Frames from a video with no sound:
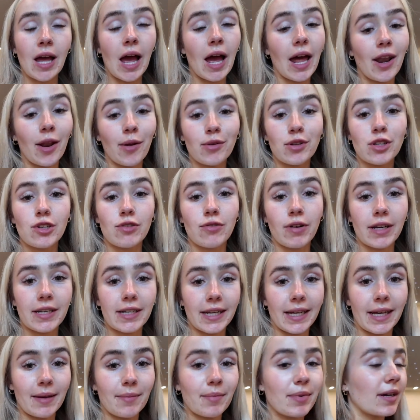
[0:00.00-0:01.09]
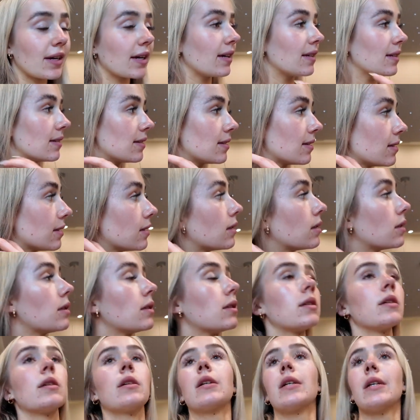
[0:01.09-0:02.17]
and I was dreading it because
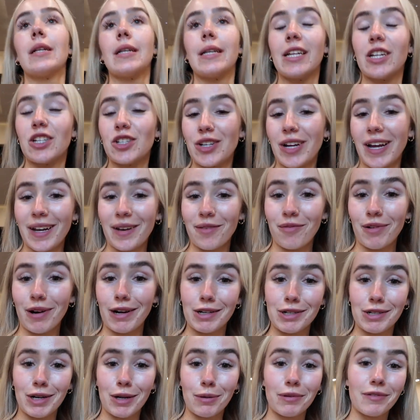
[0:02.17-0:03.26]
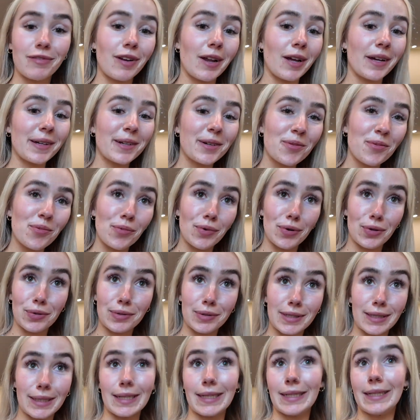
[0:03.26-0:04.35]
I literally had to freshen up with like
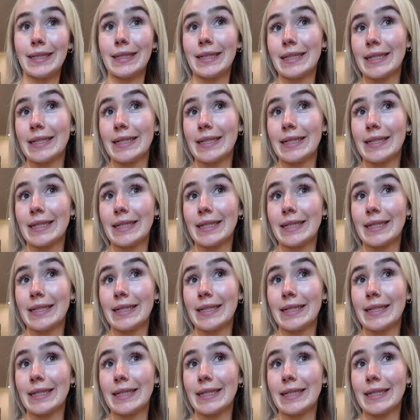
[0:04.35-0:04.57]
water,